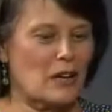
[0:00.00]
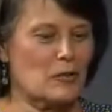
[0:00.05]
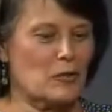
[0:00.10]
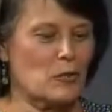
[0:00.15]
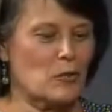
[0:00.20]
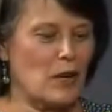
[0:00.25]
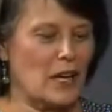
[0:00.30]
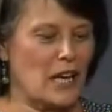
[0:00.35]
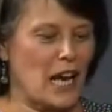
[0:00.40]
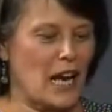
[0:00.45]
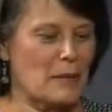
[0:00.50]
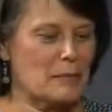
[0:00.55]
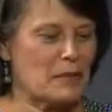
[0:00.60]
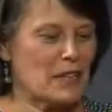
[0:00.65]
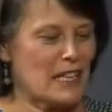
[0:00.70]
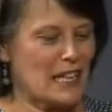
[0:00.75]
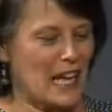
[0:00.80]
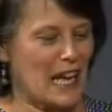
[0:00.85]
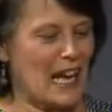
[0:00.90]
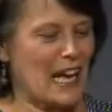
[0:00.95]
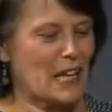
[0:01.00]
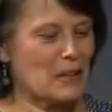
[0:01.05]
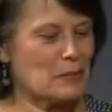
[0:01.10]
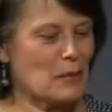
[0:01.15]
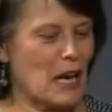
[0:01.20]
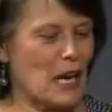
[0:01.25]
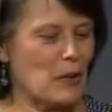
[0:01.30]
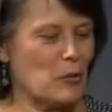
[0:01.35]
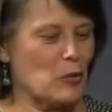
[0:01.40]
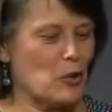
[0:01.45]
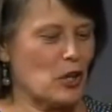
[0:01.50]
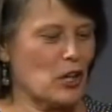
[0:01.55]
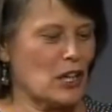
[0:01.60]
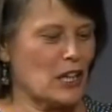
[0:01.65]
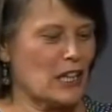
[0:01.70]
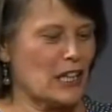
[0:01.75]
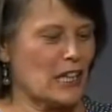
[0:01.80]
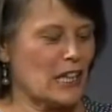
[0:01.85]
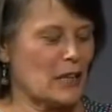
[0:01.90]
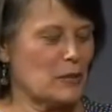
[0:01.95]
when I began my
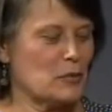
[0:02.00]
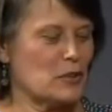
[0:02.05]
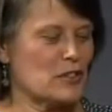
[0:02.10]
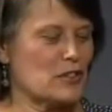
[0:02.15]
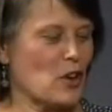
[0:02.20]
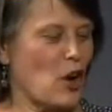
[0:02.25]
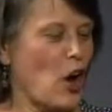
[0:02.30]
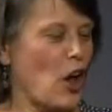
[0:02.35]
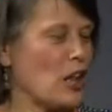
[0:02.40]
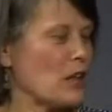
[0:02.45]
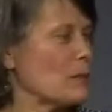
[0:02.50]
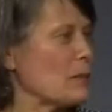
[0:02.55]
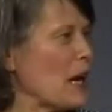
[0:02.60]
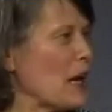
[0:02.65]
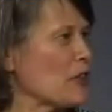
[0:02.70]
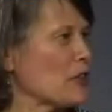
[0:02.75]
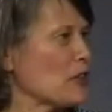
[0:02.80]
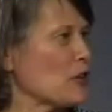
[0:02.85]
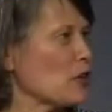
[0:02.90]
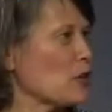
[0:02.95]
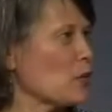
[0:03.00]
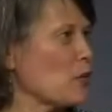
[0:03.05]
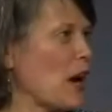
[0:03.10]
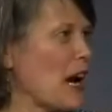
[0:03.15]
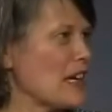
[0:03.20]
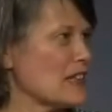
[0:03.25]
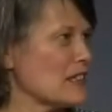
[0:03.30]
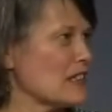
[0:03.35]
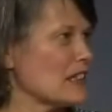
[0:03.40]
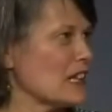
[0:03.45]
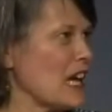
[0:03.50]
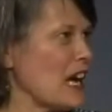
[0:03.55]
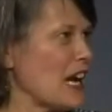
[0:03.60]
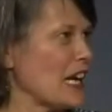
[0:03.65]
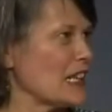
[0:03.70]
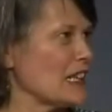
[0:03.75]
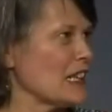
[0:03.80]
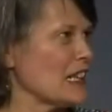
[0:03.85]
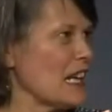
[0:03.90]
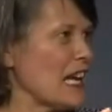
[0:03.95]
work, it was all about the horizon
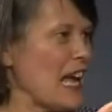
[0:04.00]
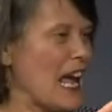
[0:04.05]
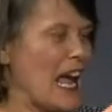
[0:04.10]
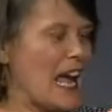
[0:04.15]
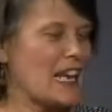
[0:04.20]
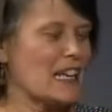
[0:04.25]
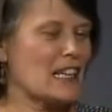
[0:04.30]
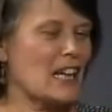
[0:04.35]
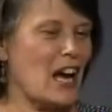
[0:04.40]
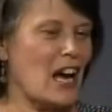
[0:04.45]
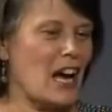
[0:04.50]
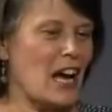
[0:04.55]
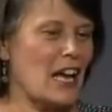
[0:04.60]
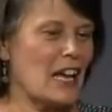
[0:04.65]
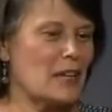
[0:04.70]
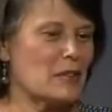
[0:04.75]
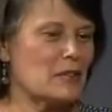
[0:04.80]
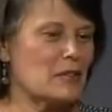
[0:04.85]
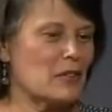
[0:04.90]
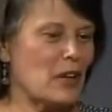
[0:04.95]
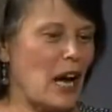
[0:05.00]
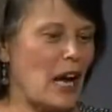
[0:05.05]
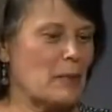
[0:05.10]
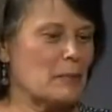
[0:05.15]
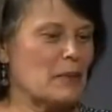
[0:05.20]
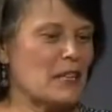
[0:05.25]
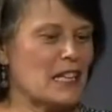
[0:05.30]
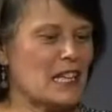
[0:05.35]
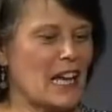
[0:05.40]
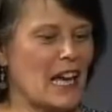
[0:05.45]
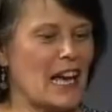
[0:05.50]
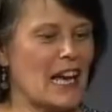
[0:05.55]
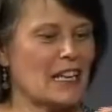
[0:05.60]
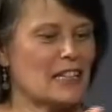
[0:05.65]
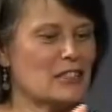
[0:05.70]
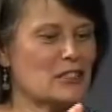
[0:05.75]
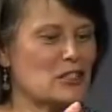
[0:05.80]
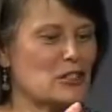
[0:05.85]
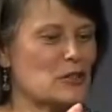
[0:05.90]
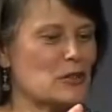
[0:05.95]
line, and I
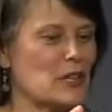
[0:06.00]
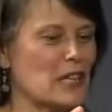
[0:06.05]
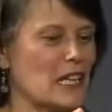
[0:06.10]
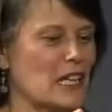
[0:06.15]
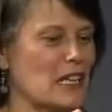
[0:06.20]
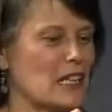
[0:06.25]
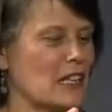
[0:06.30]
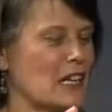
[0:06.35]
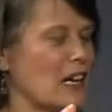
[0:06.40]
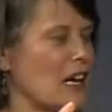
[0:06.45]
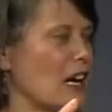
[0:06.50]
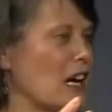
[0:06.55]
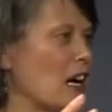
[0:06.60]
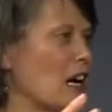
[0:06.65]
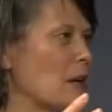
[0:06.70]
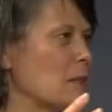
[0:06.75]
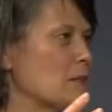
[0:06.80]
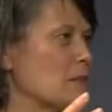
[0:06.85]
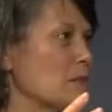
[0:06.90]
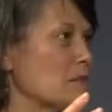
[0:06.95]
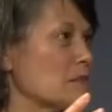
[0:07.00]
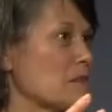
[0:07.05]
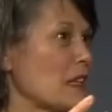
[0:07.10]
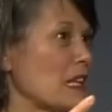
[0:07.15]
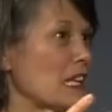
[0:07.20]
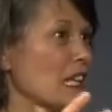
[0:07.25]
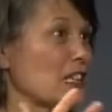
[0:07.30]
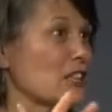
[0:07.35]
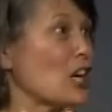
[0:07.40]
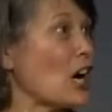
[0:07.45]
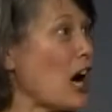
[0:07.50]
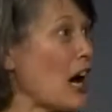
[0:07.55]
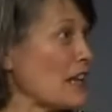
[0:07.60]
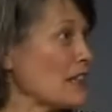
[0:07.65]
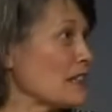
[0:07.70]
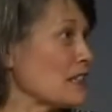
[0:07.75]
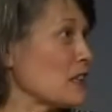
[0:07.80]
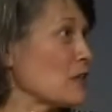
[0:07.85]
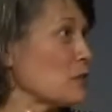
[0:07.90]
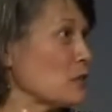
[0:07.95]
began doing
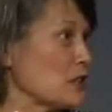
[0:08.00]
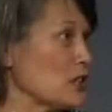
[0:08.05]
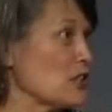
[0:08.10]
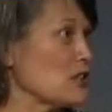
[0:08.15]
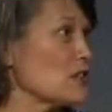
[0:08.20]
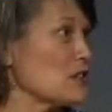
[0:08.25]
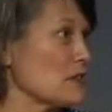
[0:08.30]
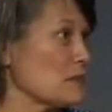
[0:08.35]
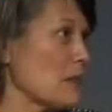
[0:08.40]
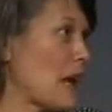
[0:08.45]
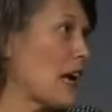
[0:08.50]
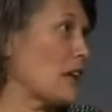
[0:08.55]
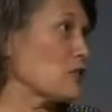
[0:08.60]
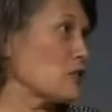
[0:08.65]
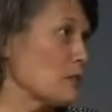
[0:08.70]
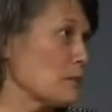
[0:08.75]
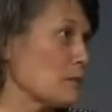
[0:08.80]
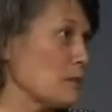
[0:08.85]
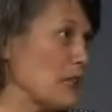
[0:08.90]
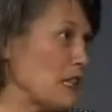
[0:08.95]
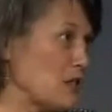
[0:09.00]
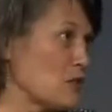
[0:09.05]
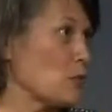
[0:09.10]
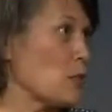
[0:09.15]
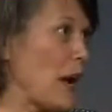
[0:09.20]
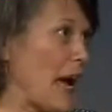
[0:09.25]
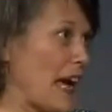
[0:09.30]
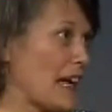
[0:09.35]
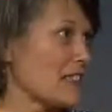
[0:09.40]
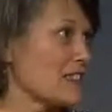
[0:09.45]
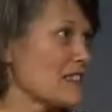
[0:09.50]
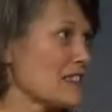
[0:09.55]
encaustic, which is actually beeswax.